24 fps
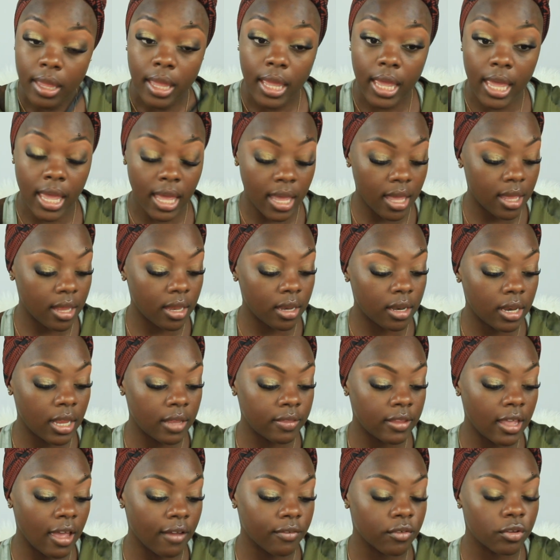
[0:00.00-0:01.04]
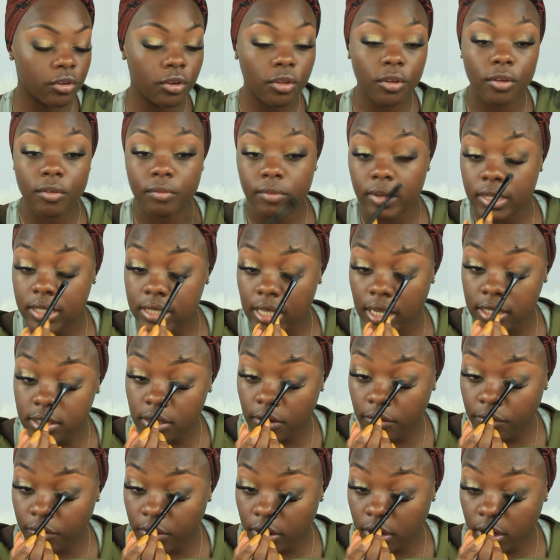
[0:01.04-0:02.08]
in the afternoon, Reese takes her
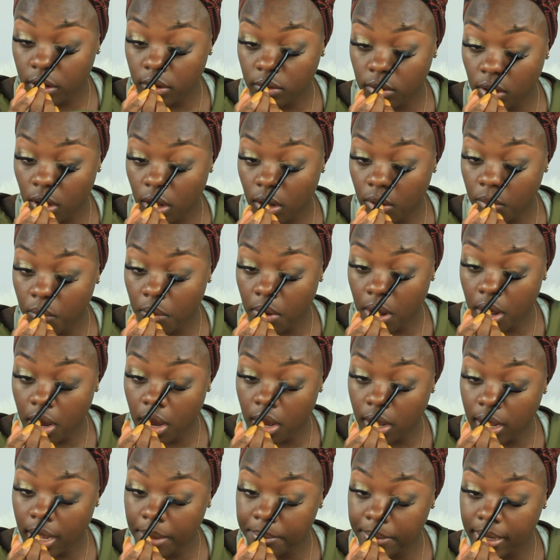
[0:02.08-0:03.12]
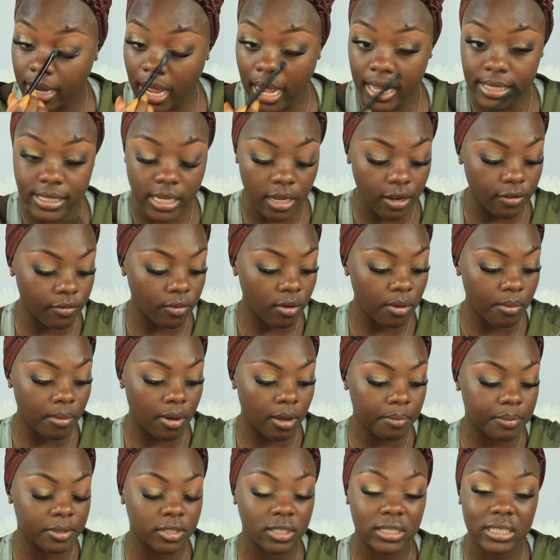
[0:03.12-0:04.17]
for her long walk. I mean, I take her for a
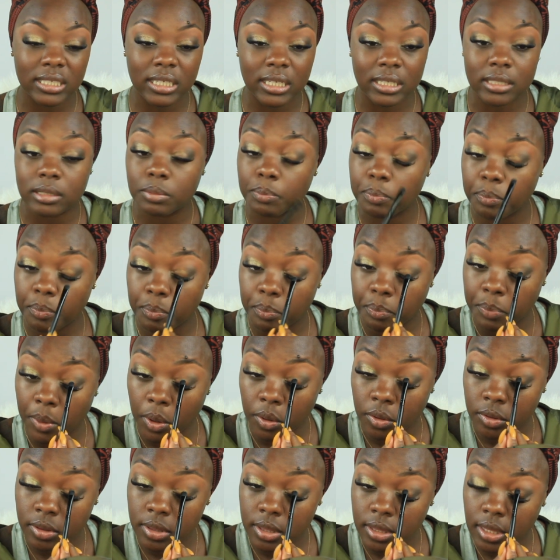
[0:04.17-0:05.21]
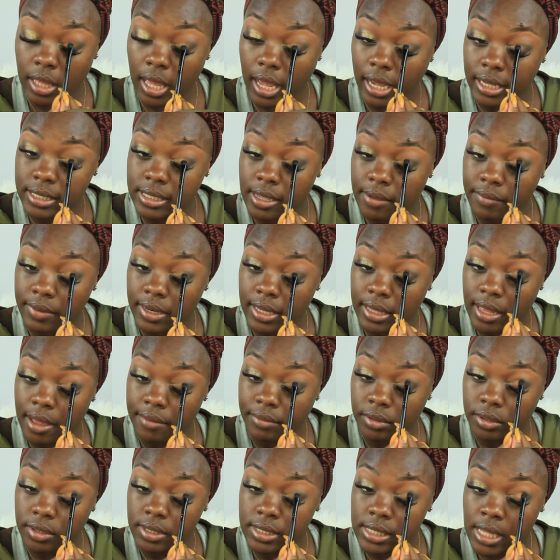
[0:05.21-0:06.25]
walk, but she needs both activity
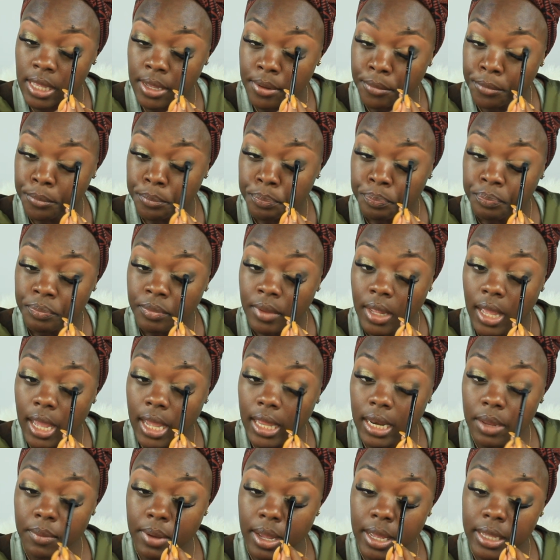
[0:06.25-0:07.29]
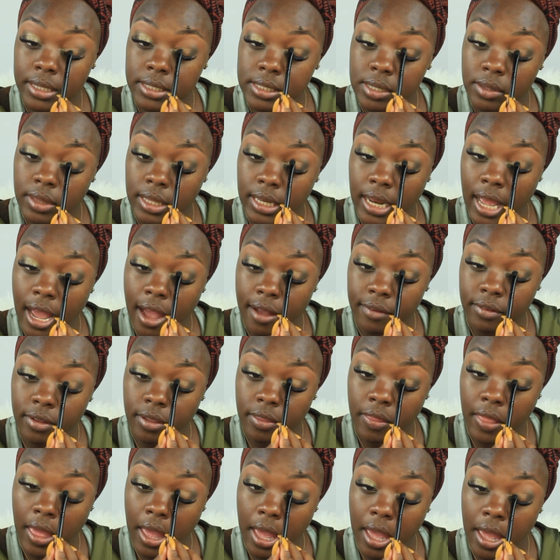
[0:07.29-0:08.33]
levels. Anyway, so then after
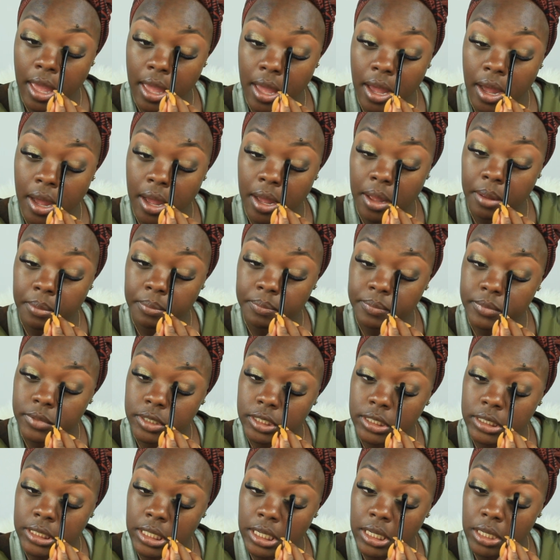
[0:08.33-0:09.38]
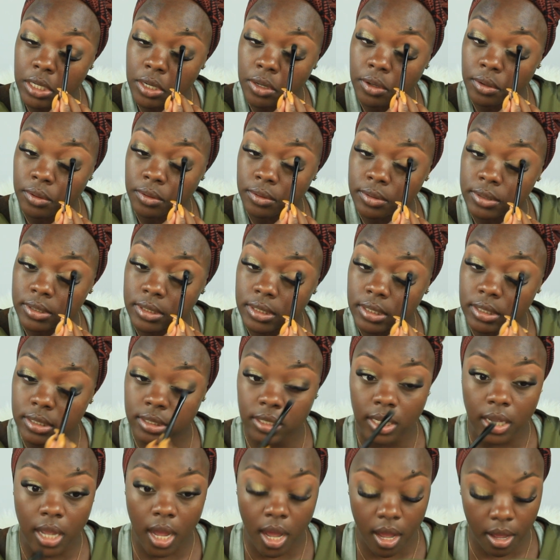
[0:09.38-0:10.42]
that, she knows
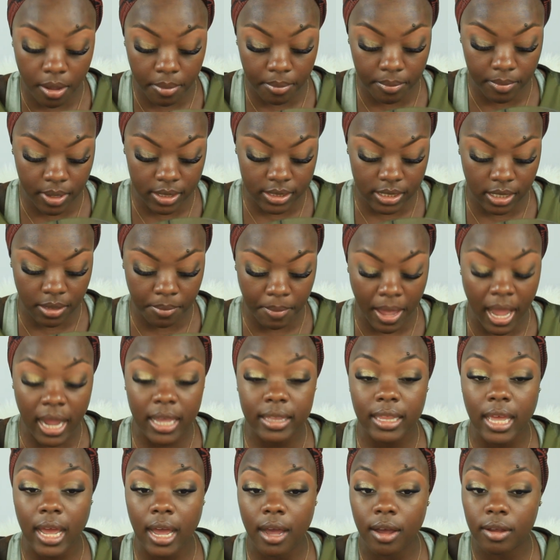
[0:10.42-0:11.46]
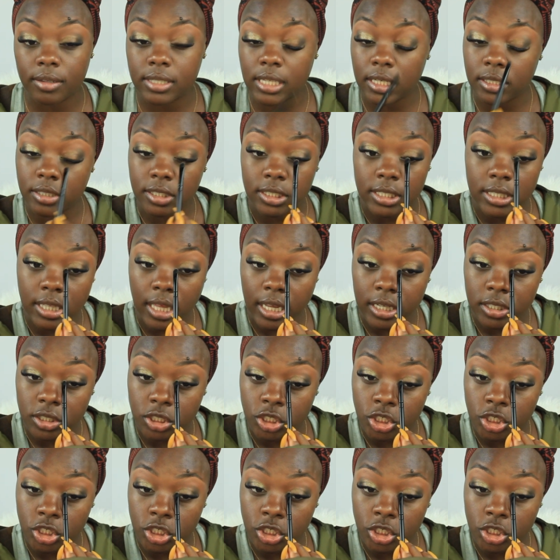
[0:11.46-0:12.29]
to come into the back of the house, and she like